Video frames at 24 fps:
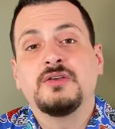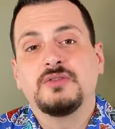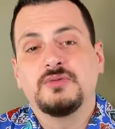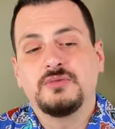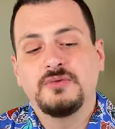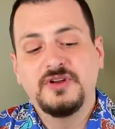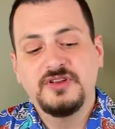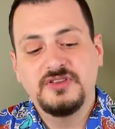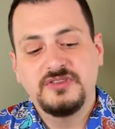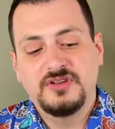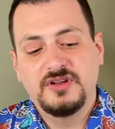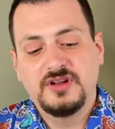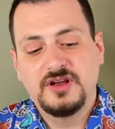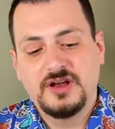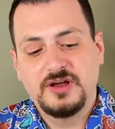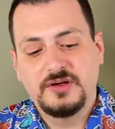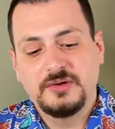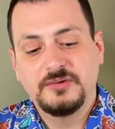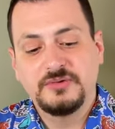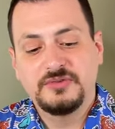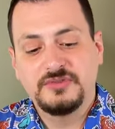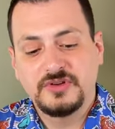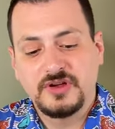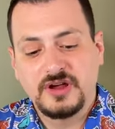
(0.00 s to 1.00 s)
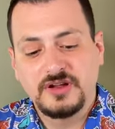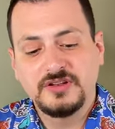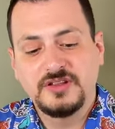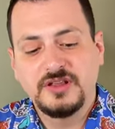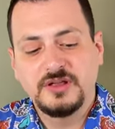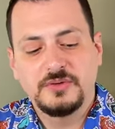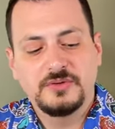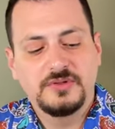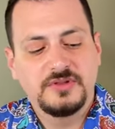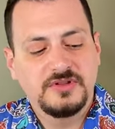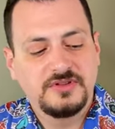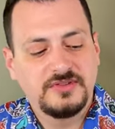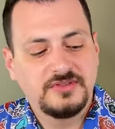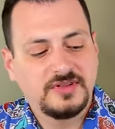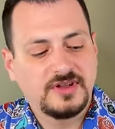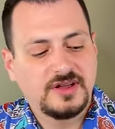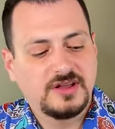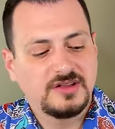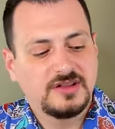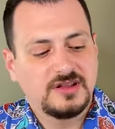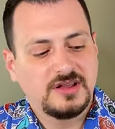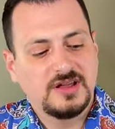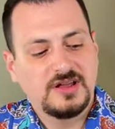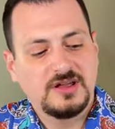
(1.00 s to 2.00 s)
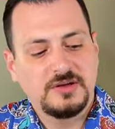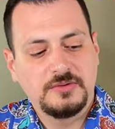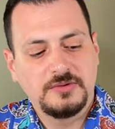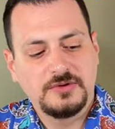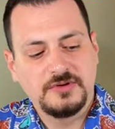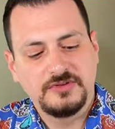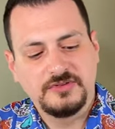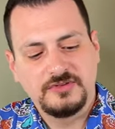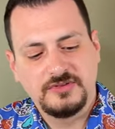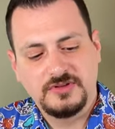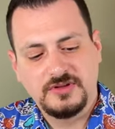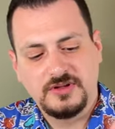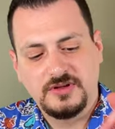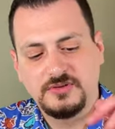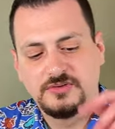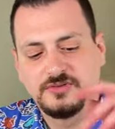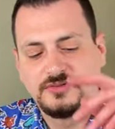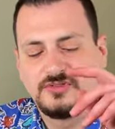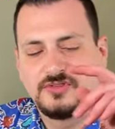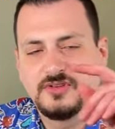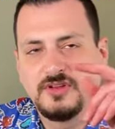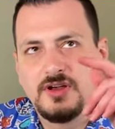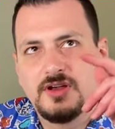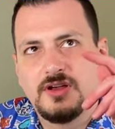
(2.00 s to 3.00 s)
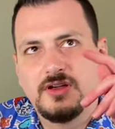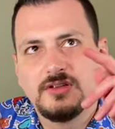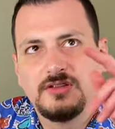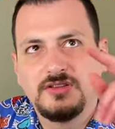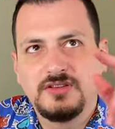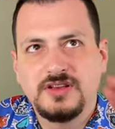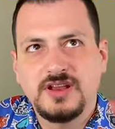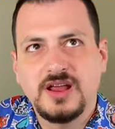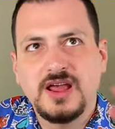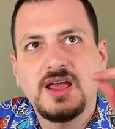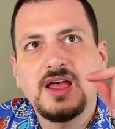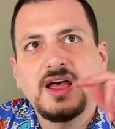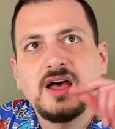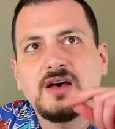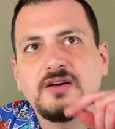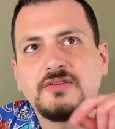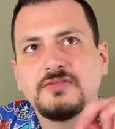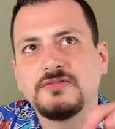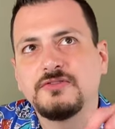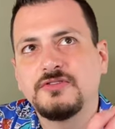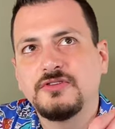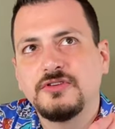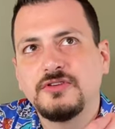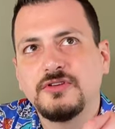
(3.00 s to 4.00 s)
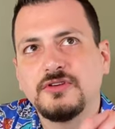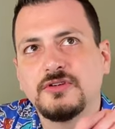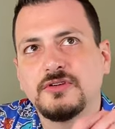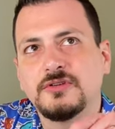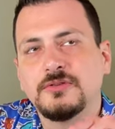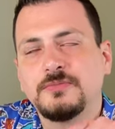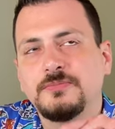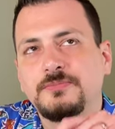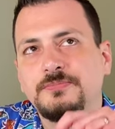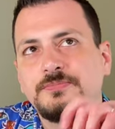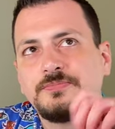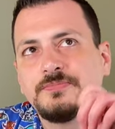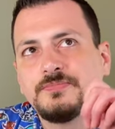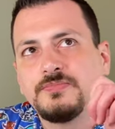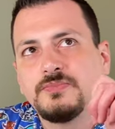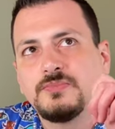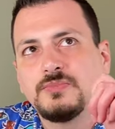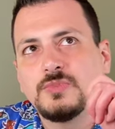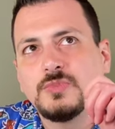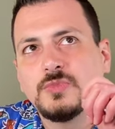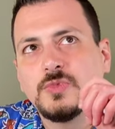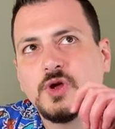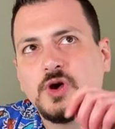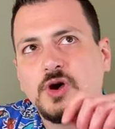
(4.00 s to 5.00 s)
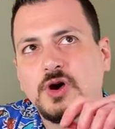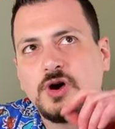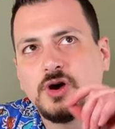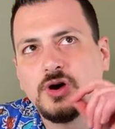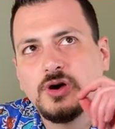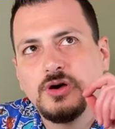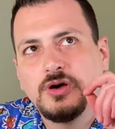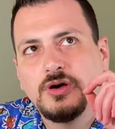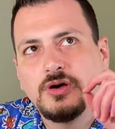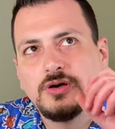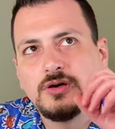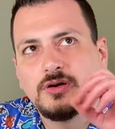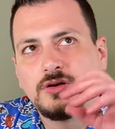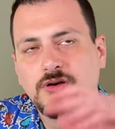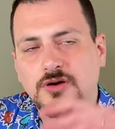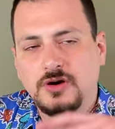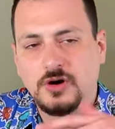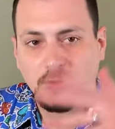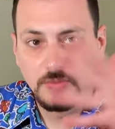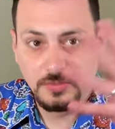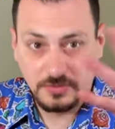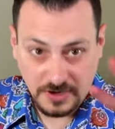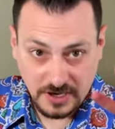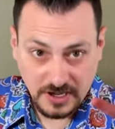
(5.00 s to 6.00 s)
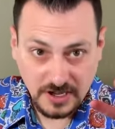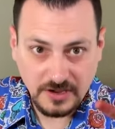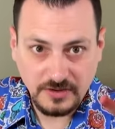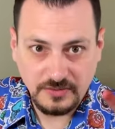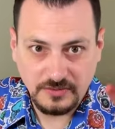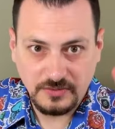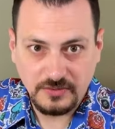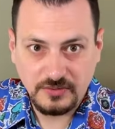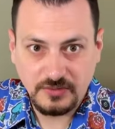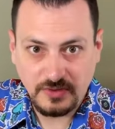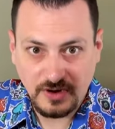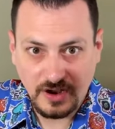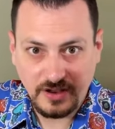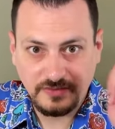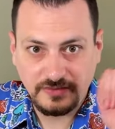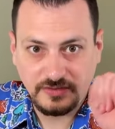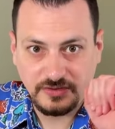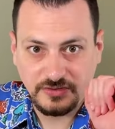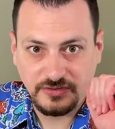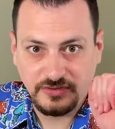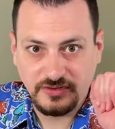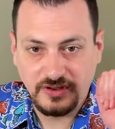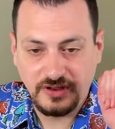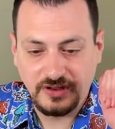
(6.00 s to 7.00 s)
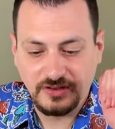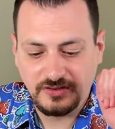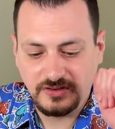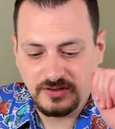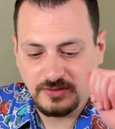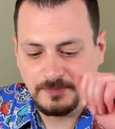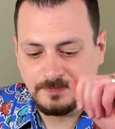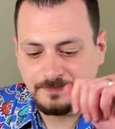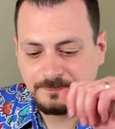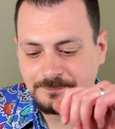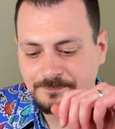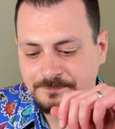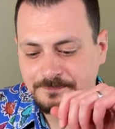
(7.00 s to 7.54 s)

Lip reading: The reason I was hunting with this that day was it was the day after opening rifle season,